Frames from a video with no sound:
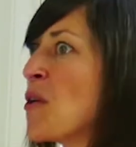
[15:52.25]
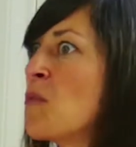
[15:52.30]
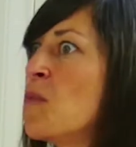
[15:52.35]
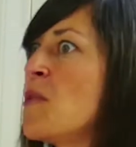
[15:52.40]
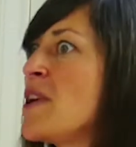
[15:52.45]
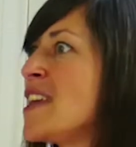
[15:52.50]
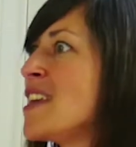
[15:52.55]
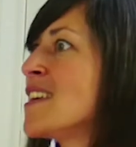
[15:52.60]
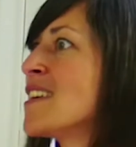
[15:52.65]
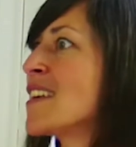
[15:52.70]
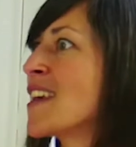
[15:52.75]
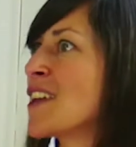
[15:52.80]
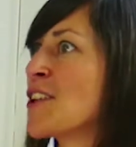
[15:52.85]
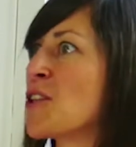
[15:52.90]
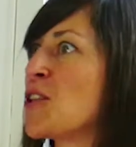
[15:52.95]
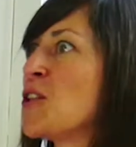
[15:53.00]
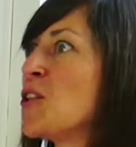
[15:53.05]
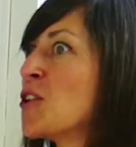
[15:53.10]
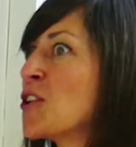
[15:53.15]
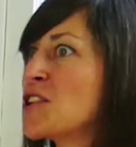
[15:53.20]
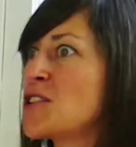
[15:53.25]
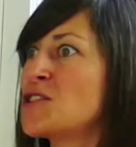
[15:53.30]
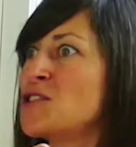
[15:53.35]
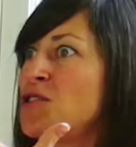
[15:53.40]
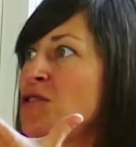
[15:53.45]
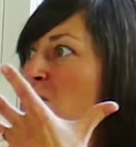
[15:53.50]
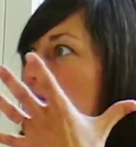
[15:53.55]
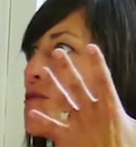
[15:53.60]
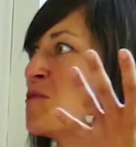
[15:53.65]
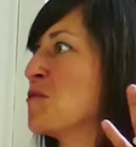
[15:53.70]
We can look
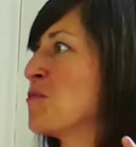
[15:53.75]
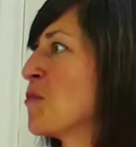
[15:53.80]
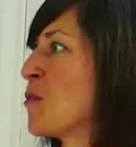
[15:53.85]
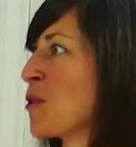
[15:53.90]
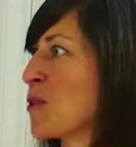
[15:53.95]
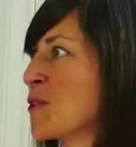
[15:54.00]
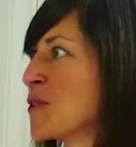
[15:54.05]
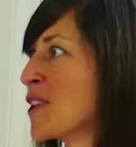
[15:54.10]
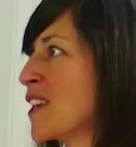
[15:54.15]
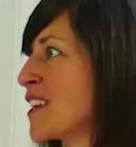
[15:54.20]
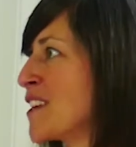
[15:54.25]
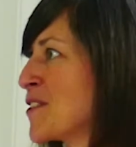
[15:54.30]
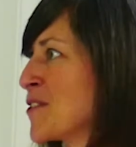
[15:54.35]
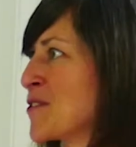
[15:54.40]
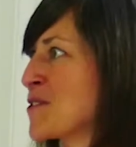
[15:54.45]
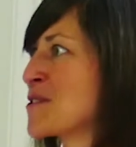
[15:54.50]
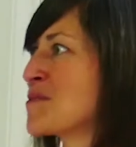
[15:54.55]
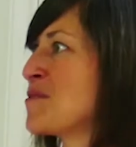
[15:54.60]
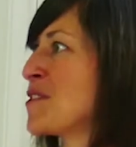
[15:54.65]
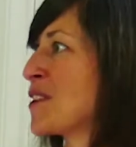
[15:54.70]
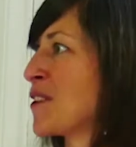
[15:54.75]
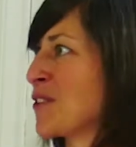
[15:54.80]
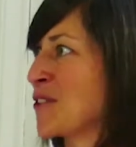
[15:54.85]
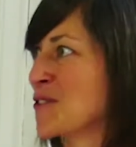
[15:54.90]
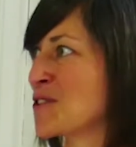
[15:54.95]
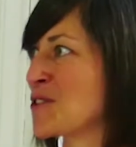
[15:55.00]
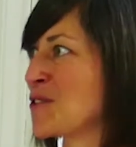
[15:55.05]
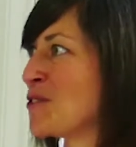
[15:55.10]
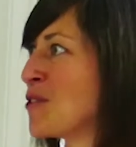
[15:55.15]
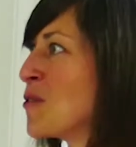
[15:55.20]
to world leaders, we can
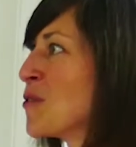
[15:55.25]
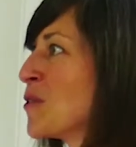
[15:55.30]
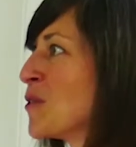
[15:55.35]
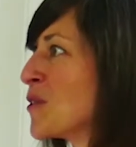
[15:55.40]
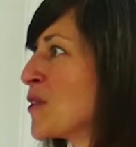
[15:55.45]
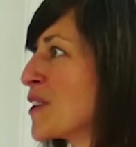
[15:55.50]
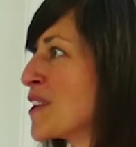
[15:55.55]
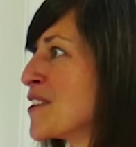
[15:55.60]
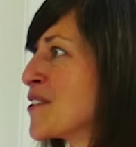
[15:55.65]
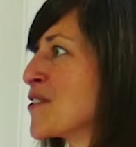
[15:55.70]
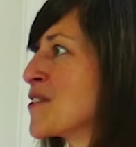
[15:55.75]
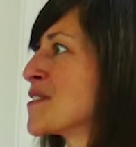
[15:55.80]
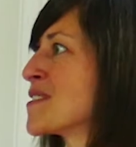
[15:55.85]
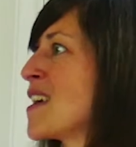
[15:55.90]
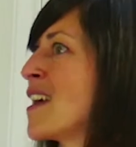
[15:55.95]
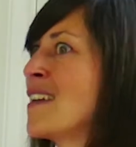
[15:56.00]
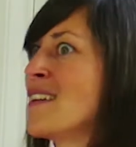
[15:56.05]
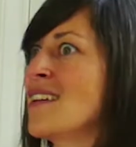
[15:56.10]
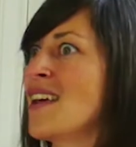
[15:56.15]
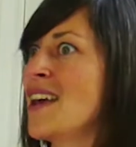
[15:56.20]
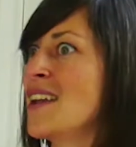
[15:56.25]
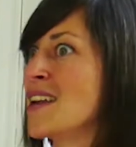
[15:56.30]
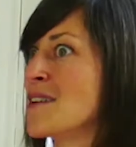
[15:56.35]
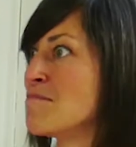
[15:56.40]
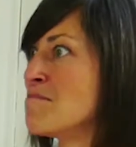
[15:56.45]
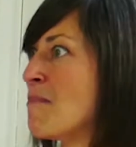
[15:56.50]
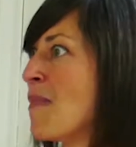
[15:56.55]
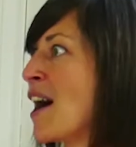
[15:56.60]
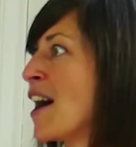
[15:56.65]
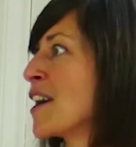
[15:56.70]
look to local leaders and
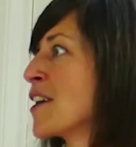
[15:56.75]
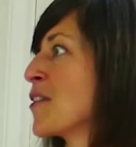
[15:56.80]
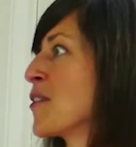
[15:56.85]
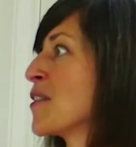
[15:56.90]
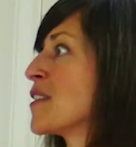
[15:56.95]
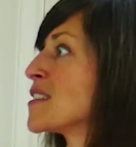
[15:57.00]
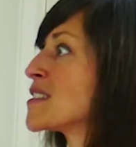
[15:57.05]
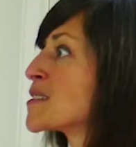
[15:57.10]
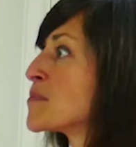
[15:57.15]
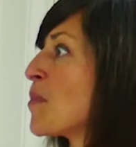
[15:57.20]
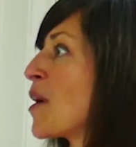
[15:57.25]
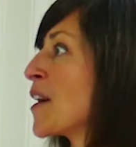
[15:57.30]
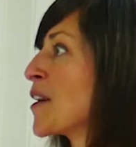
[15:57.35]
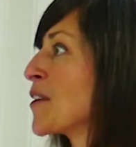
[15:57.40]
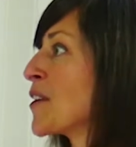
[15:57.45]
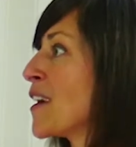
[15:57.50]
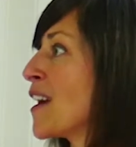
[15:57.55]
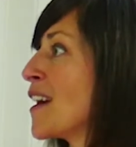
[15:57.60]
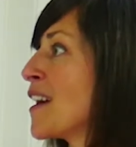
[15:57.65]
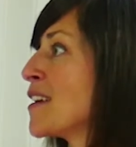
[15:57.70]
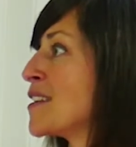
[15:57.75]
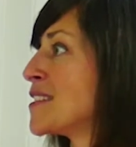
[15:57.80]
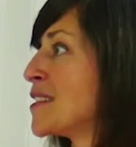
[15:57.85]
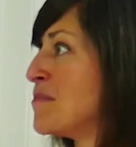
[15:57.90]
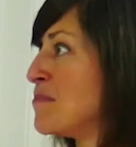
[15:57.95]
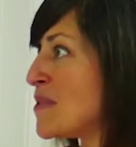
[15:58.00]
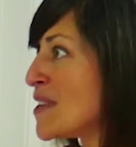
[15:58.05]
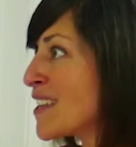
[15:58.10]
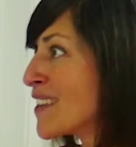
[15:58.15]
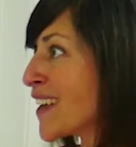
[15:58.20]
admire and aspire
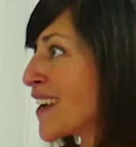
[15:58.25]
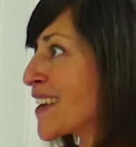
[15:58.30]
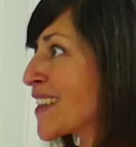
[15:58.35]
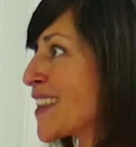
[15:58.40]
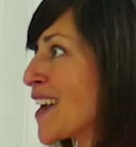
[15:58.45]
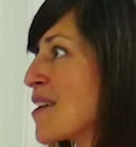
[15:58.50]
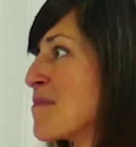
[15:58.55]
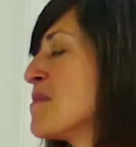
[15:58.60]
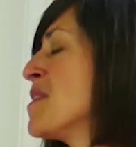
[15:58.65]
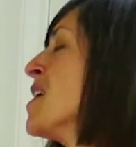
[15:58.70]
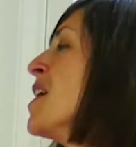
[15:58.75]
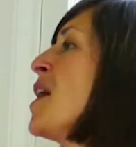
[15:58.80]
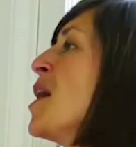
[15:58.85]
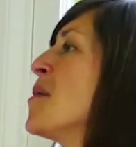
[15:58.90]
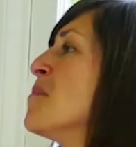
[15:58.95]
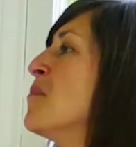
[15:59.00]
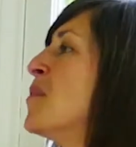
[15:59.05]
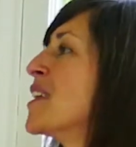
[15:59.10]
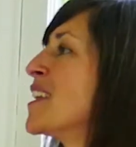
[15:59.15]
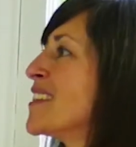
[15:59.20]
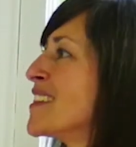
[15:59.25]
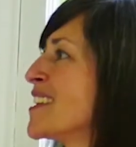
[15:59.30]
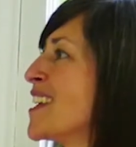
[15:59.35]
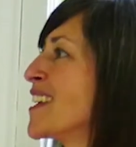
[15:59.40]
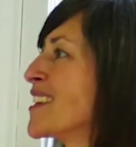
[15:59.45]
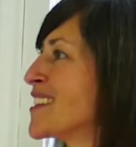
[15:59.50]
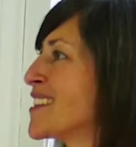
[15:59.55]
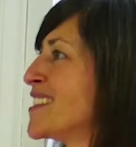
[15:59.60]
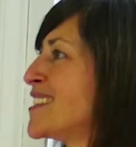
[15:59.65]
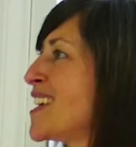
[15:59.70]
to be like them, but at
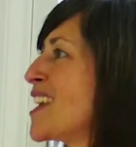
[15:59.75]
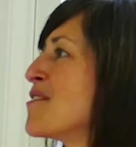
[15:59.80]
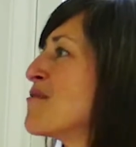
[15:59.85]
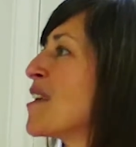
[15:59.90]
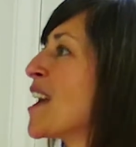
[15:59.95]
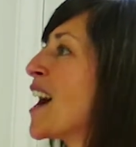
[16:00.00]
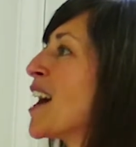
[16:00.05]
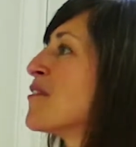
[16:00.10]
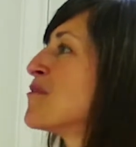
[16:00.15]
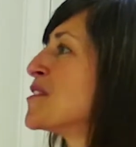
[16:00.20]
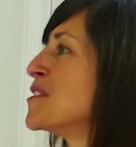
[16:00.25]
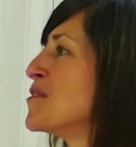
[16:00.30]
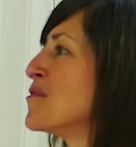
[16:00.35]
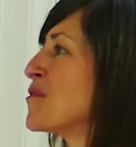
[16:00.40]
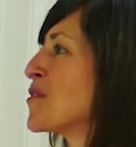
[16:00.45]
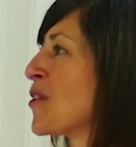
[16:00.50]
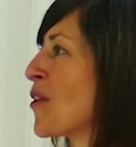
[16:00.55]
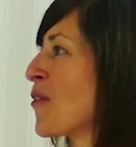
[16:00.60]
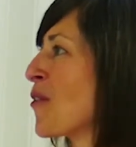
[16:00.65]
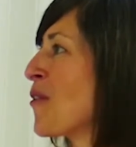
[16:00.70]
the end of the day we have to do it our